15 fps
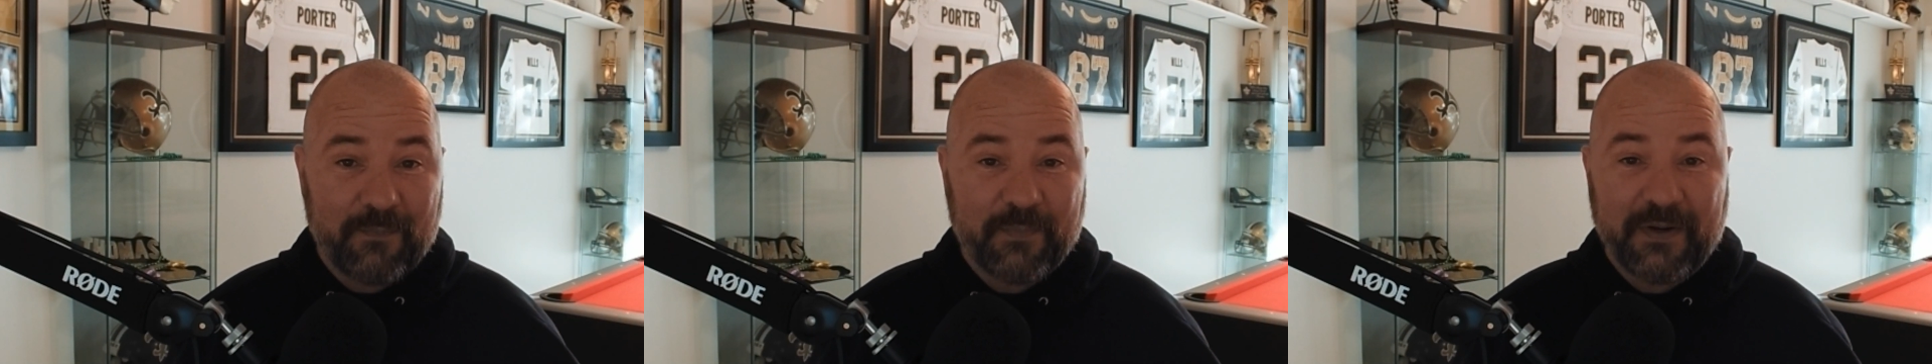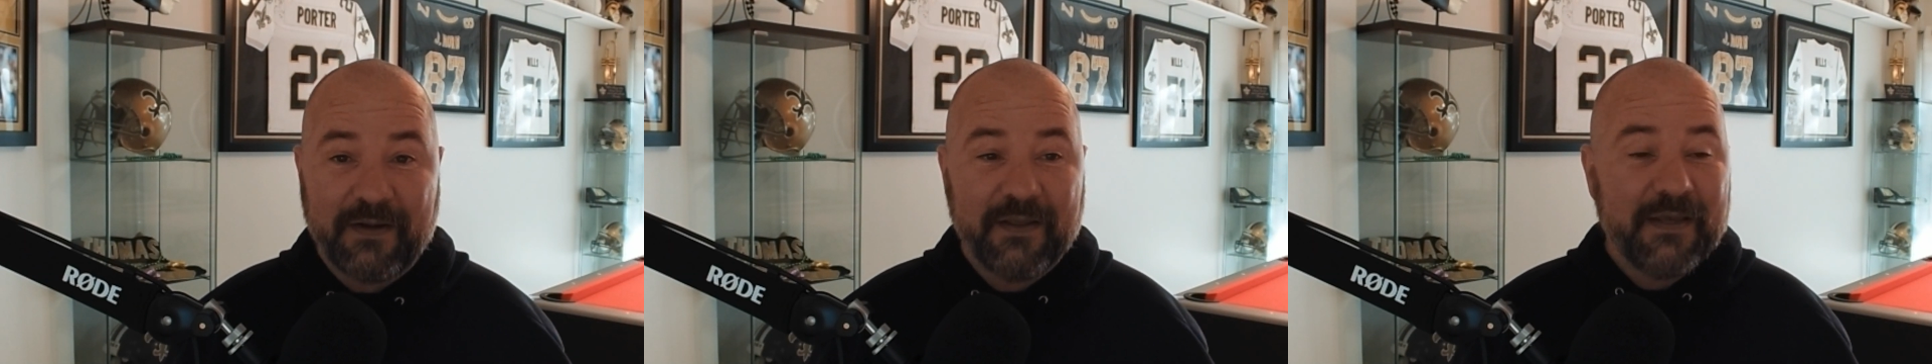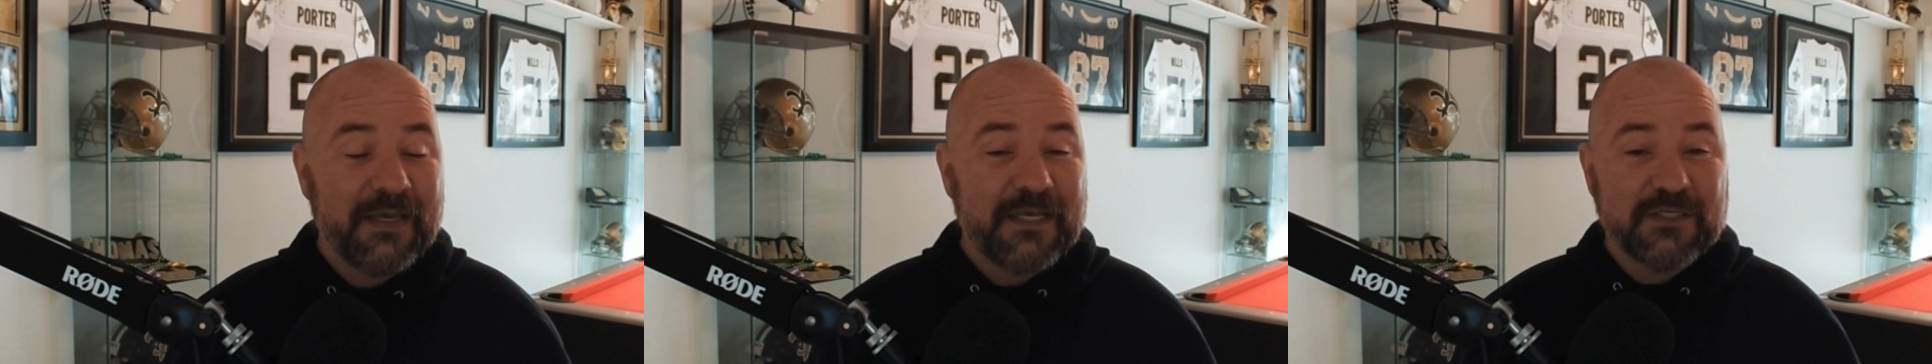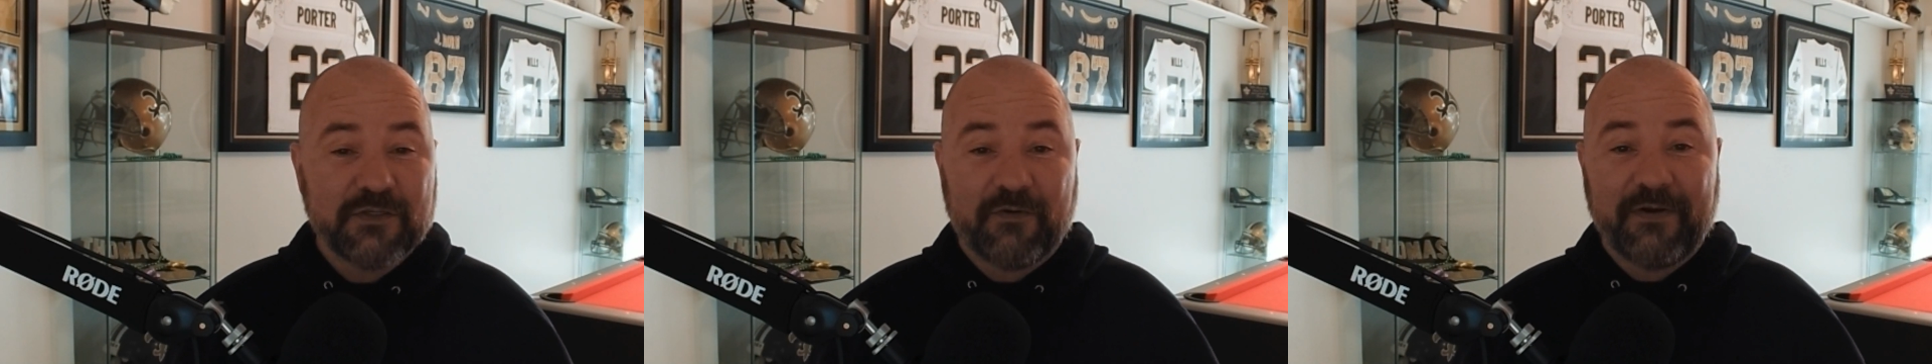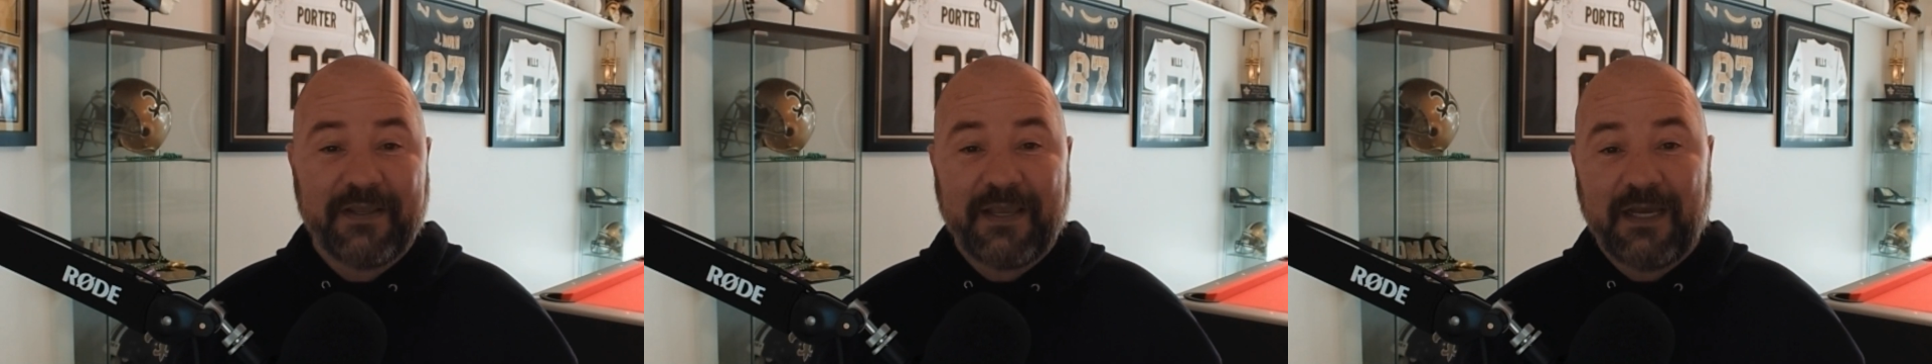but he's
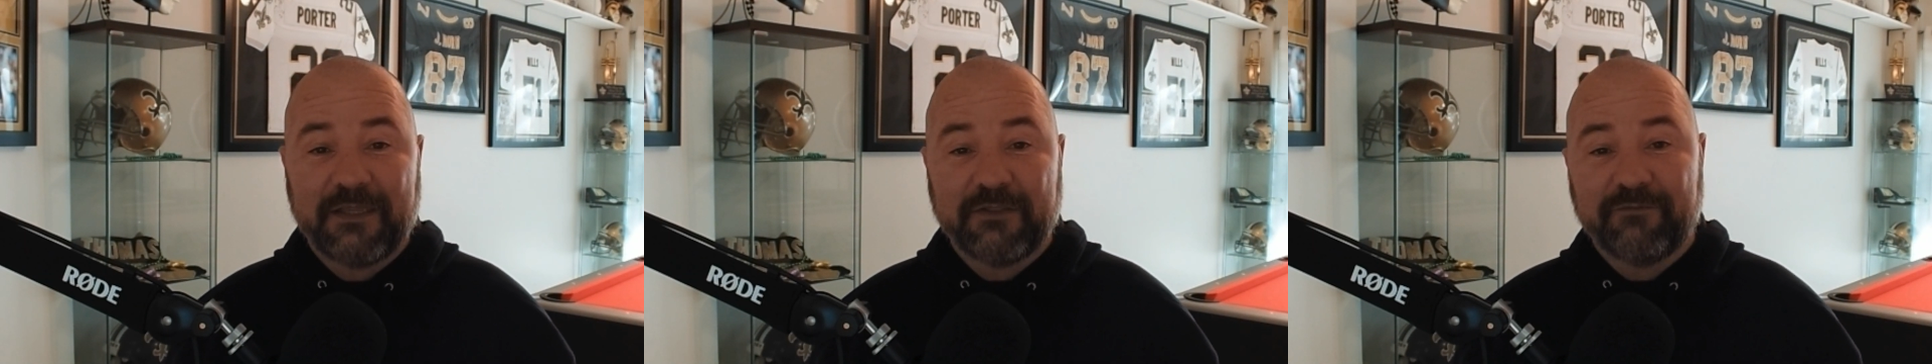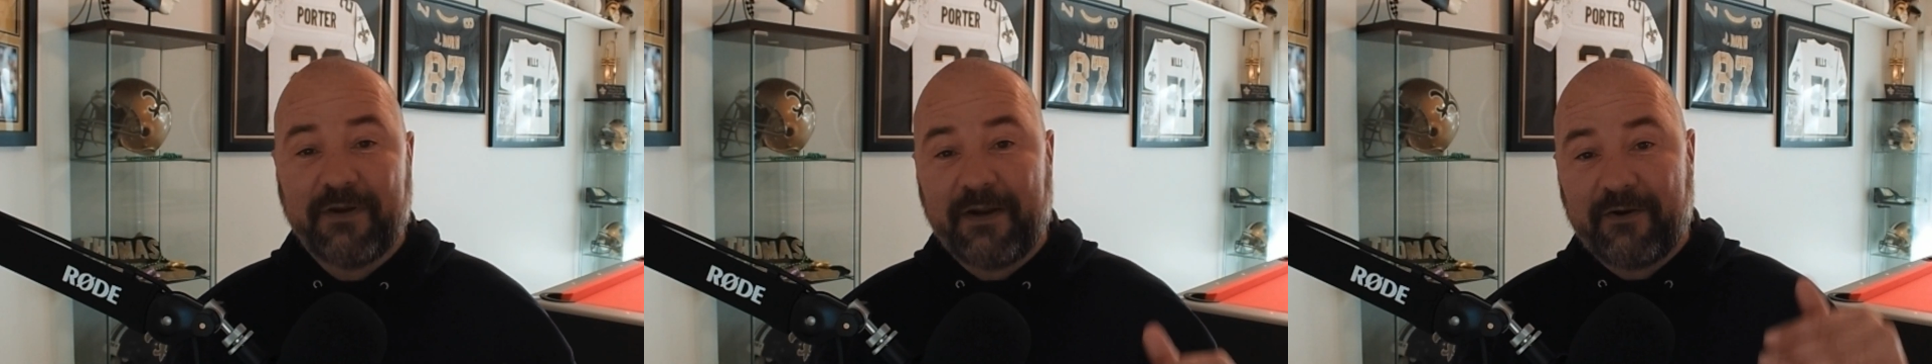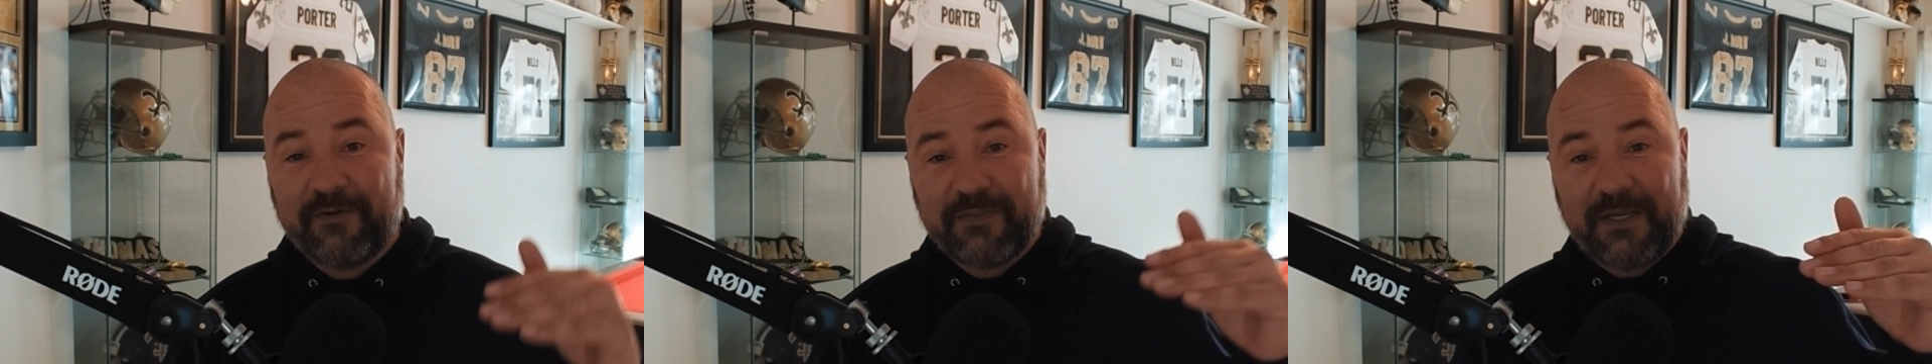already got the record